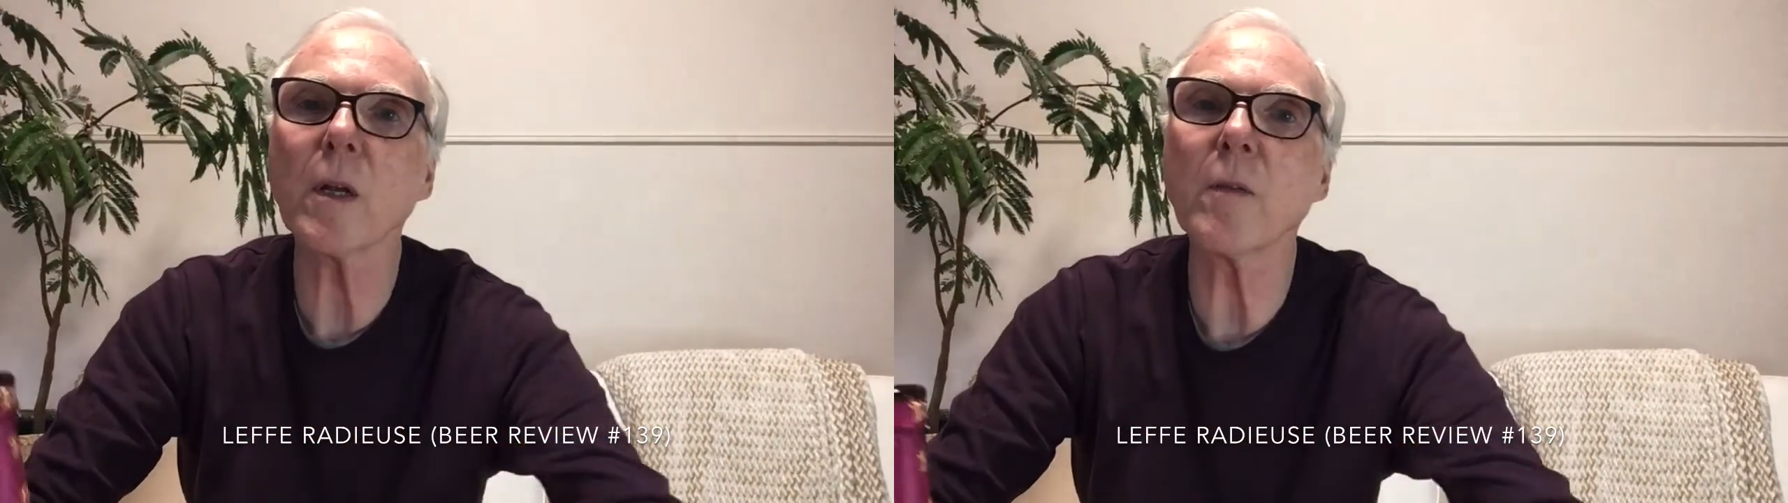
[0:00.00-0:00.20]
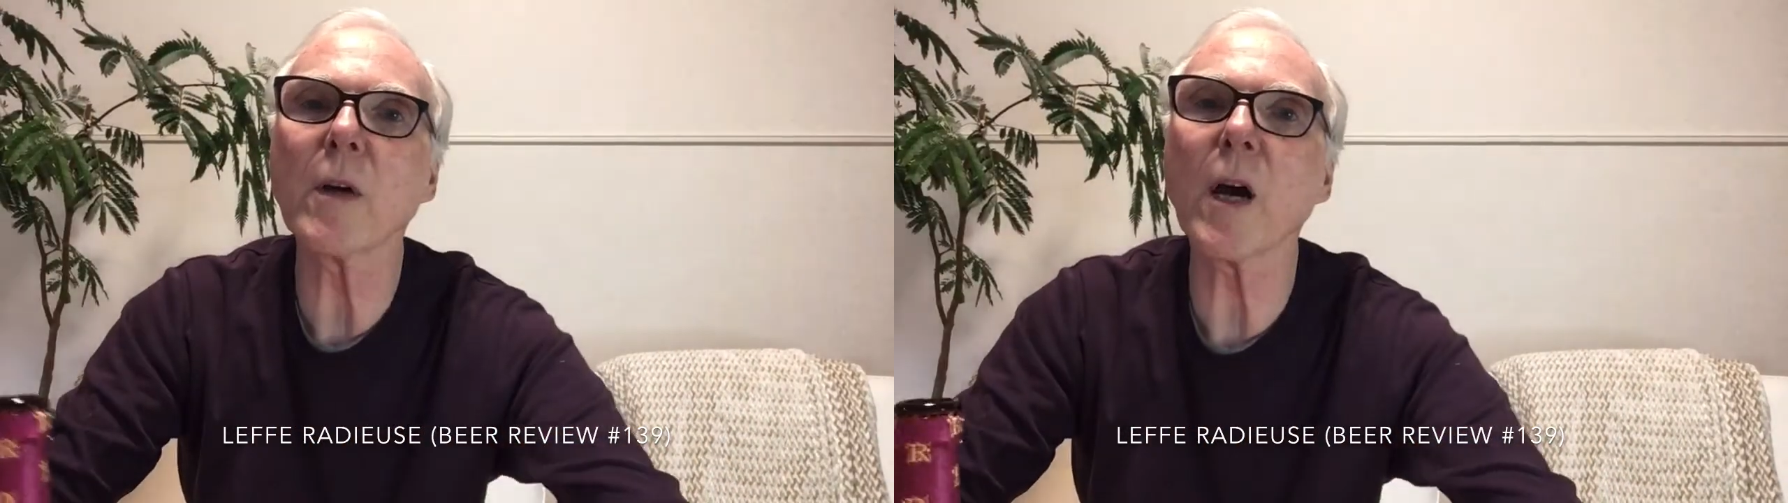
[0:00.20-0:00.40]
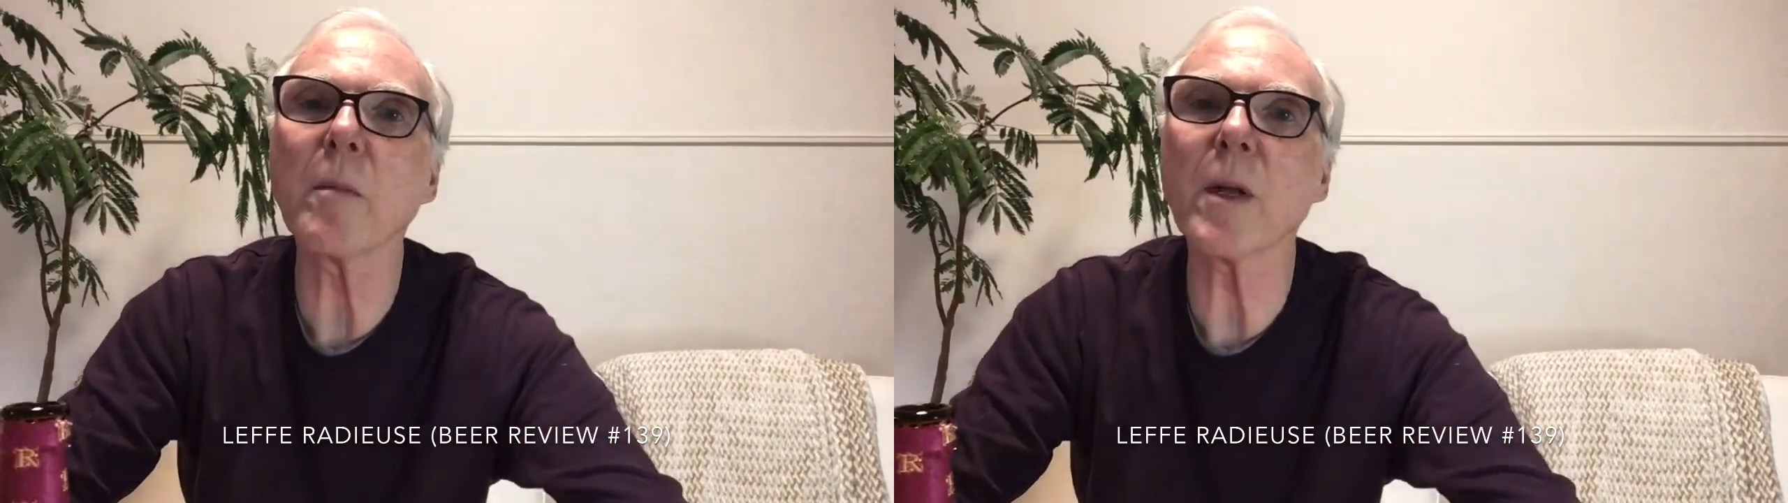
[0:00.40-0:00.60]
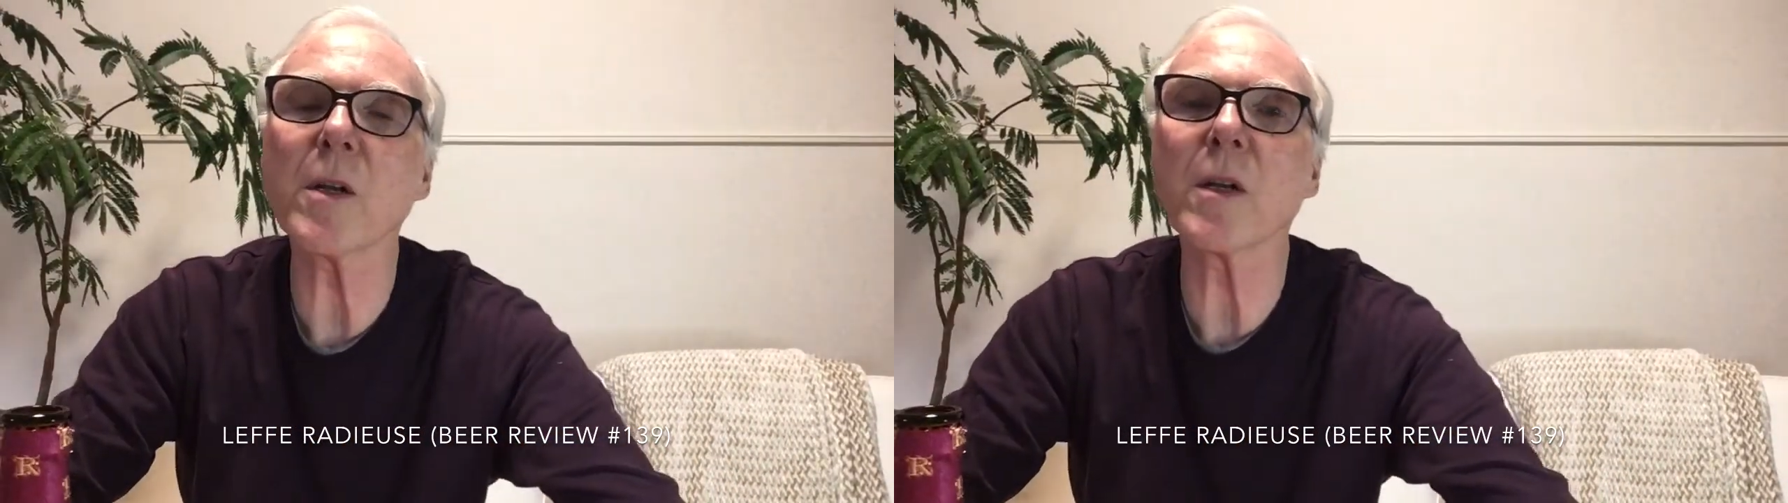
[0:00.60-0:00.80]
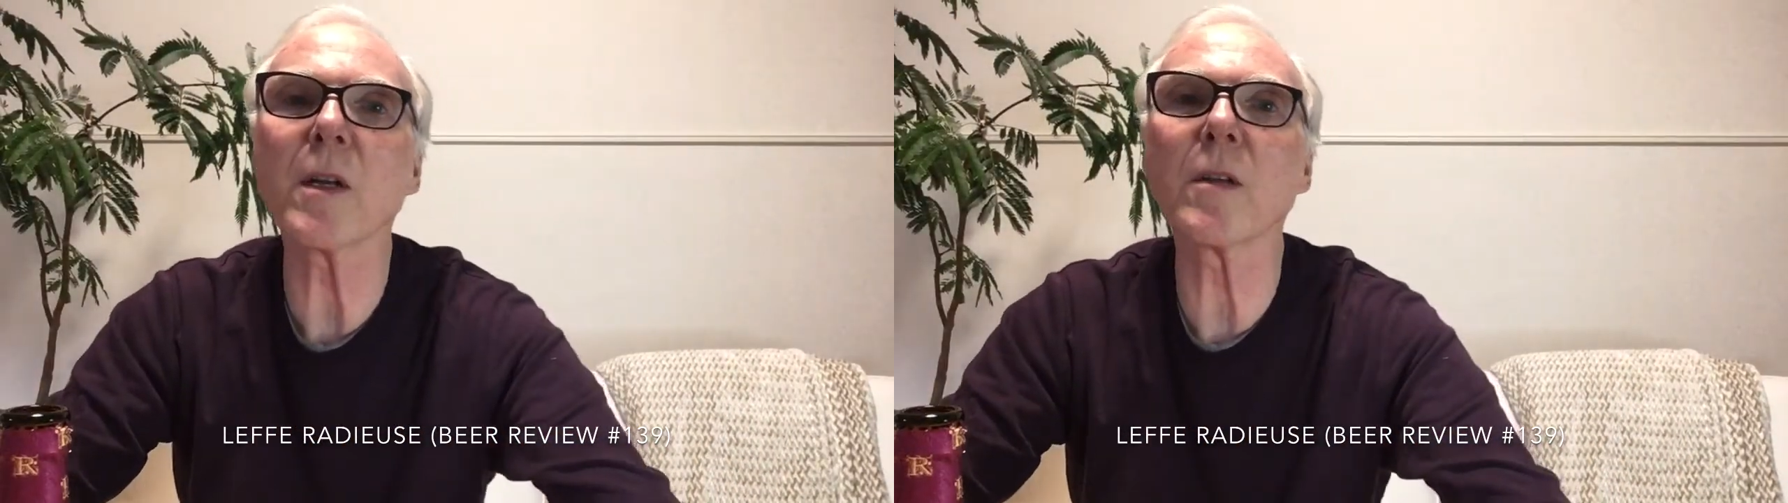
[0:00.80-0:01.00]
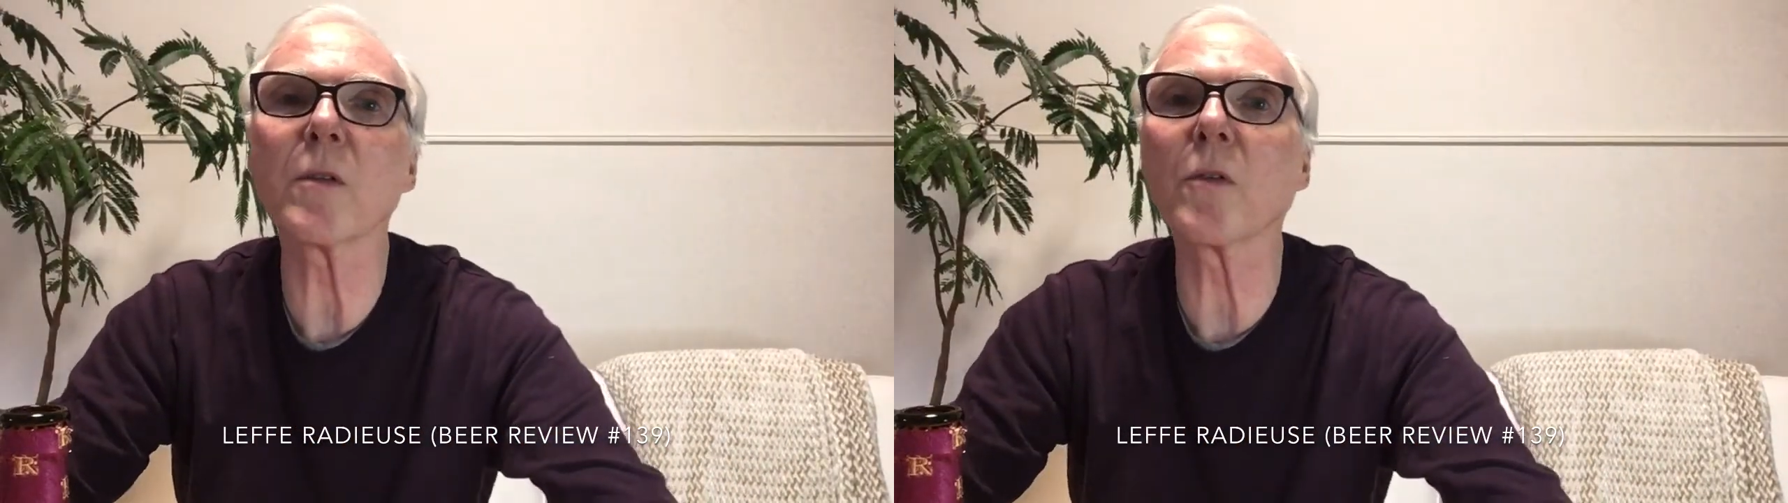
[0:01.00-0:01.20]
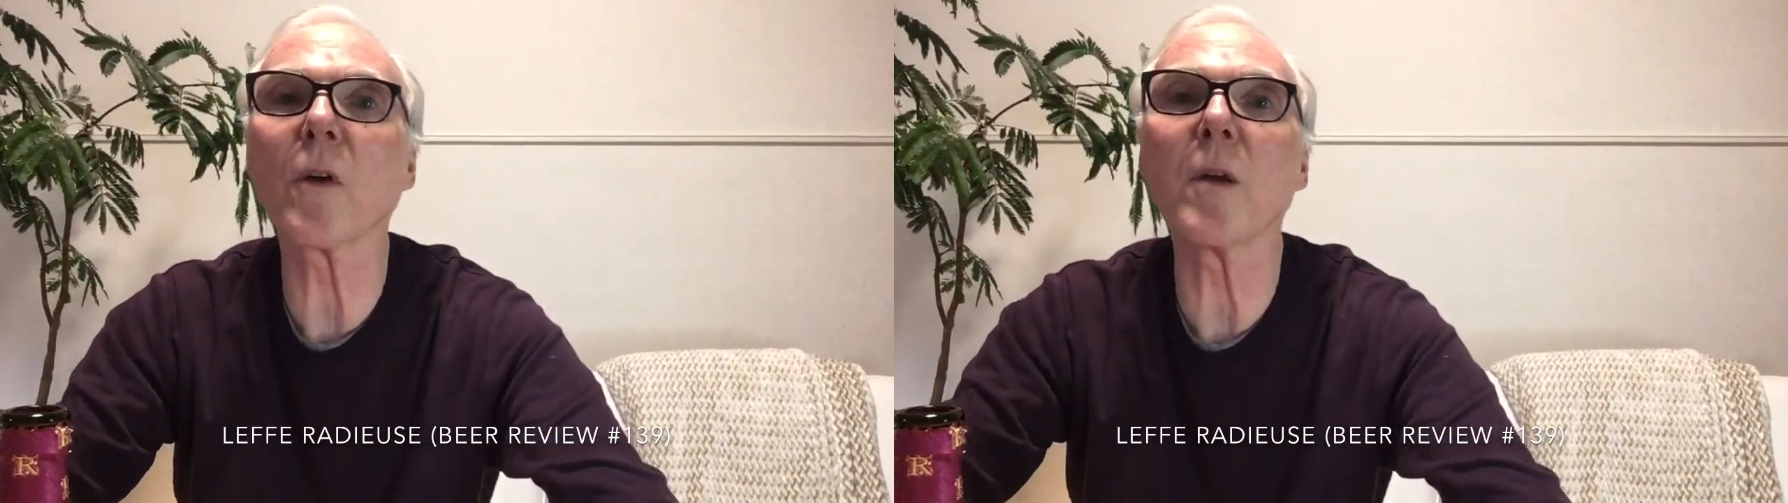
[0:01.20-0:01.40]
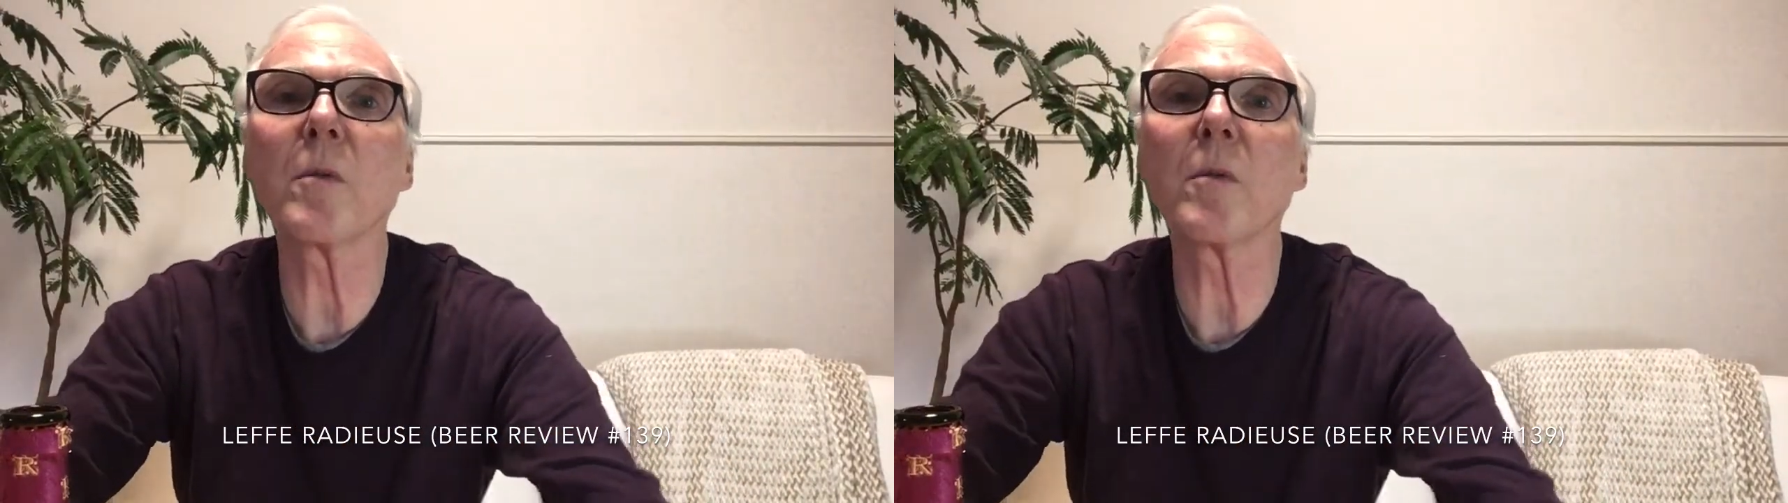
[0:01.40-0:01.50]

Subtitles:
Leave a comment and subscribe